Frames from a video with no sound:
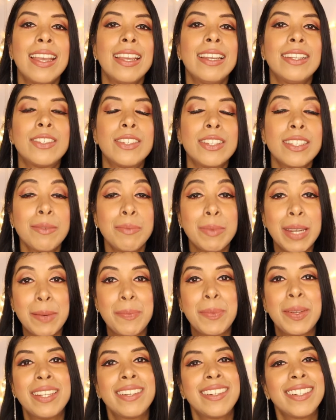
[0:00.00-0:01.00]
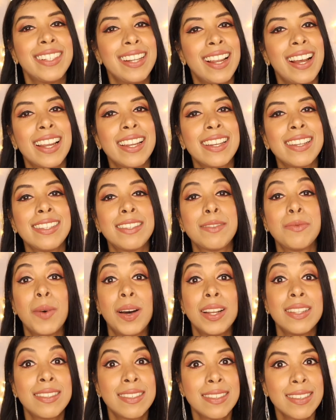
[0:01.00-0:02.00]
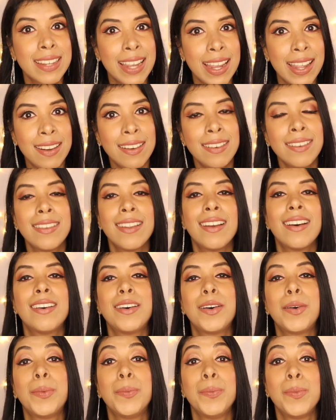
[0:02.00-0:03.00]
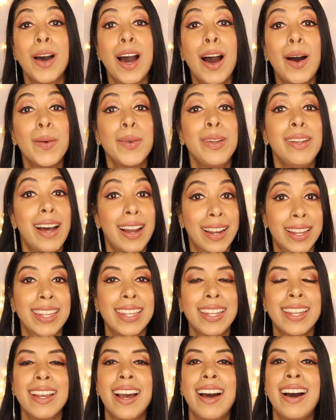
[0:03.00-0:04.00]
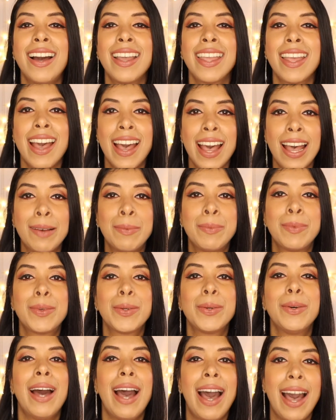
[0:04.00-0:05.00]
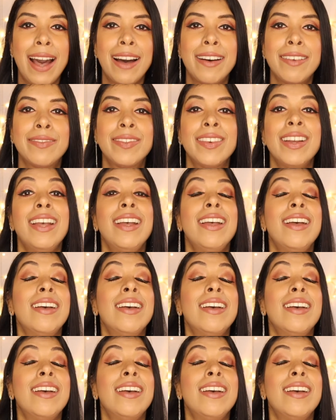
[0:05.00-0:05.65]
It just made me realize once again how lucky I am to have